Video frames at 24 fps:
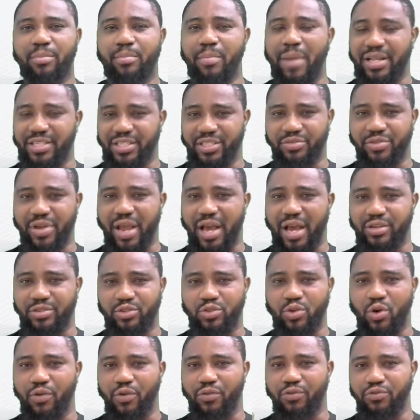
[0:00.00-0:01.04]

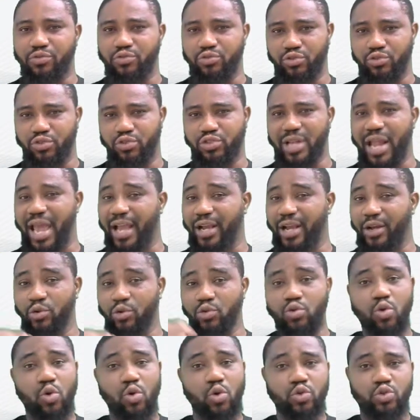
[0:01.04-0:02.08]
materials or foods like
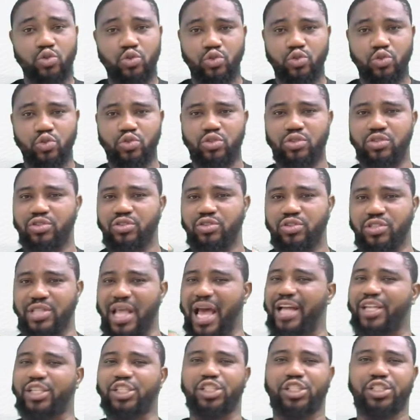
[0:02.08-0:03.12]
glucose,
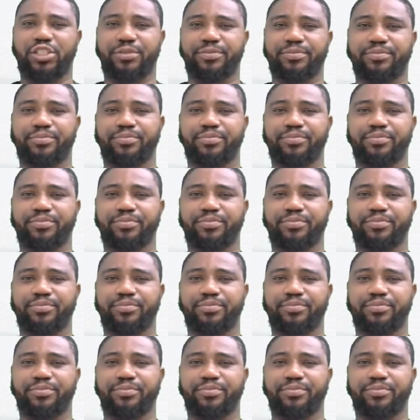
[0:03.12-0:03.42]
starch.